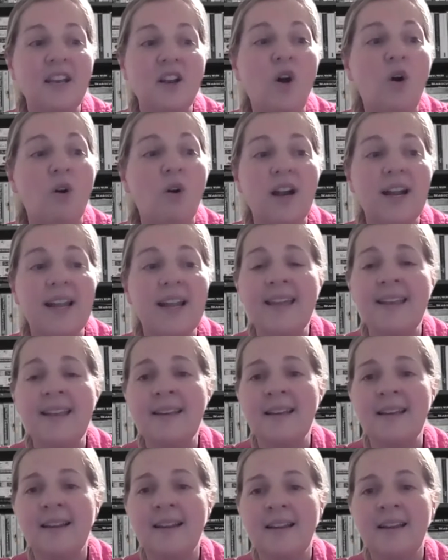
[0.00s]
Oregon
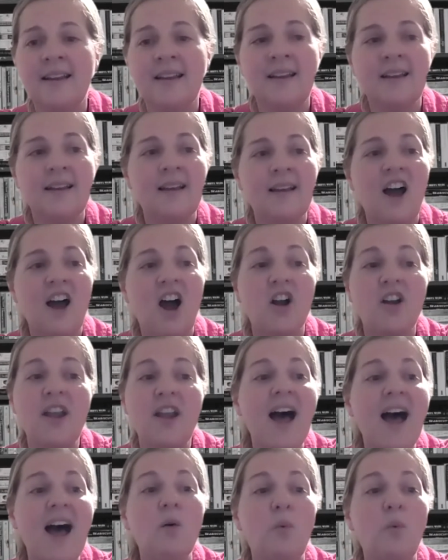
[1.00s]
are
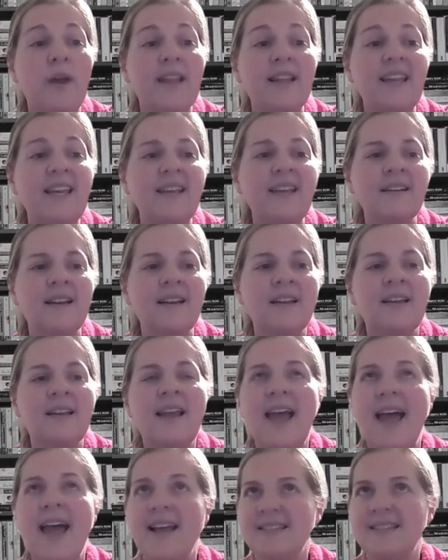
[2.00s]
not willing,
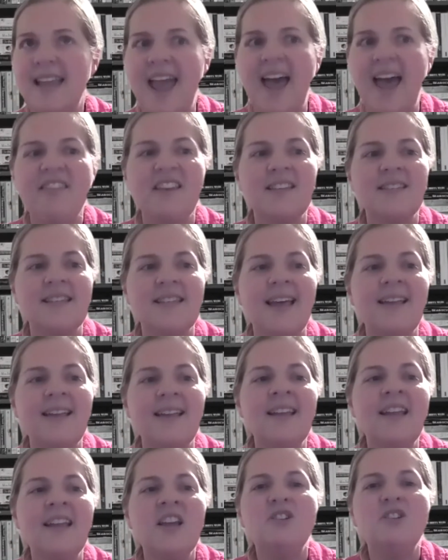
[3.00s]
as Kathy said,
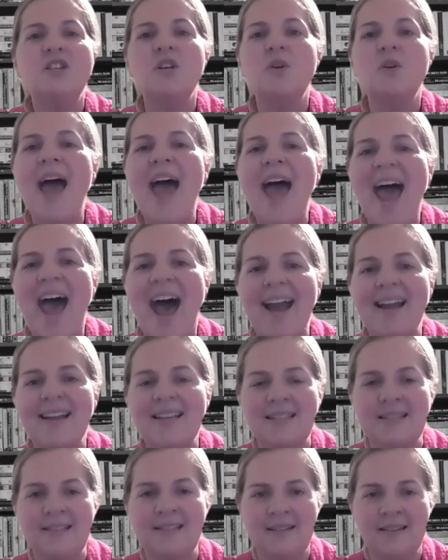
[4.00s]
to
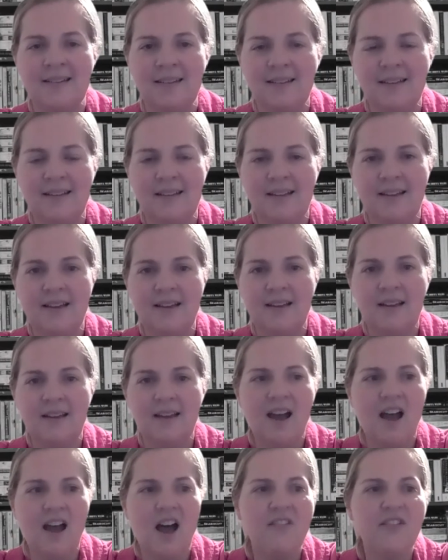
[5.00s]
act
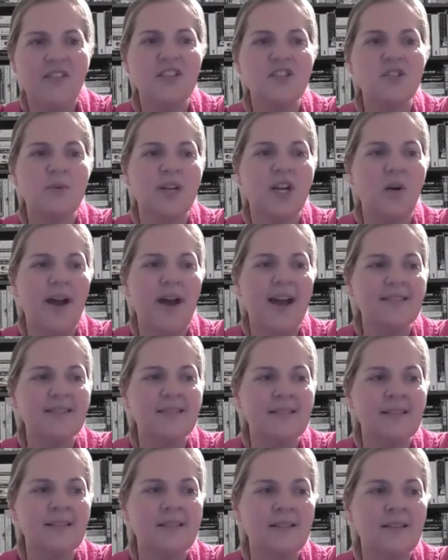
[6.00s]
on this
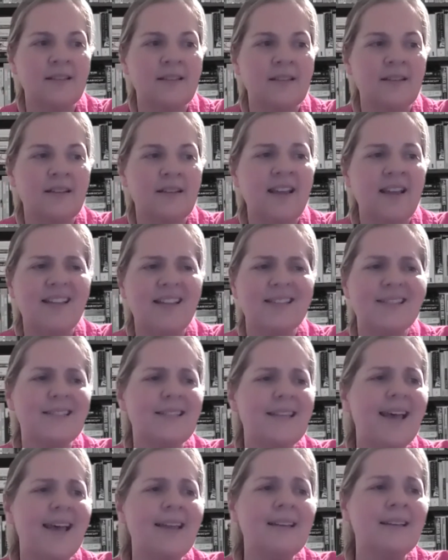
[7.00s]
request.
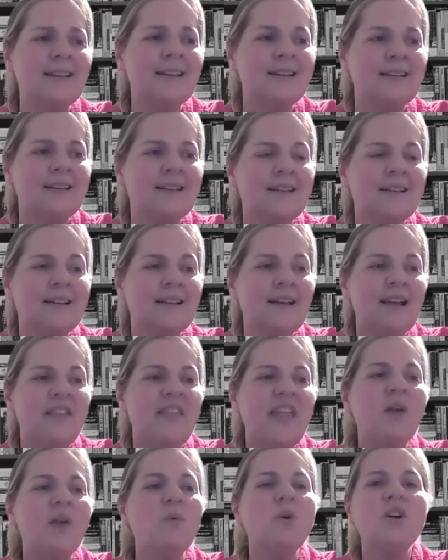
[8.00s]
Instead,
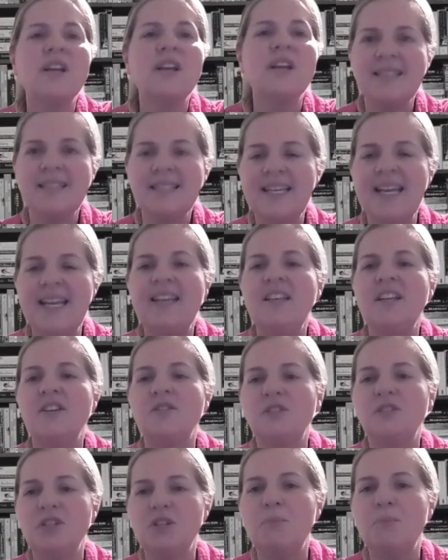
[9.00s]
they will continue
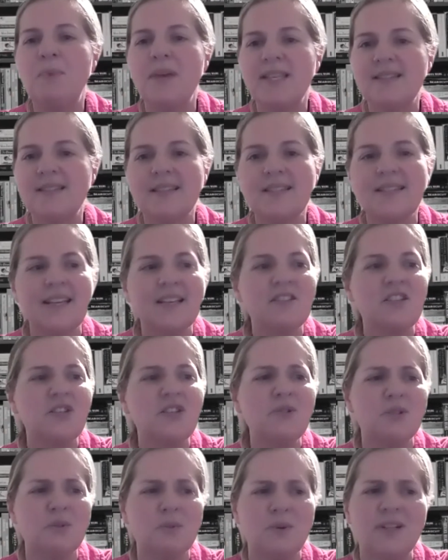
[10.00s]
to do business as
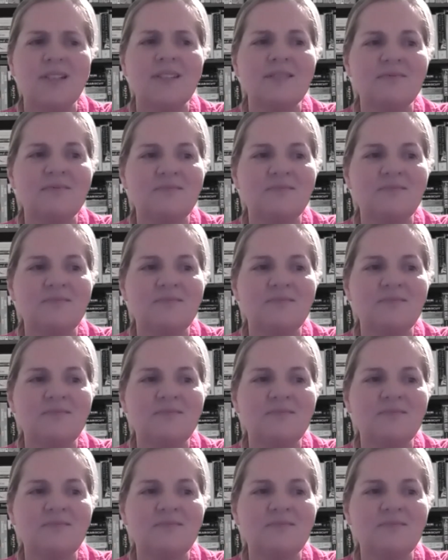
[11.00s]
usual.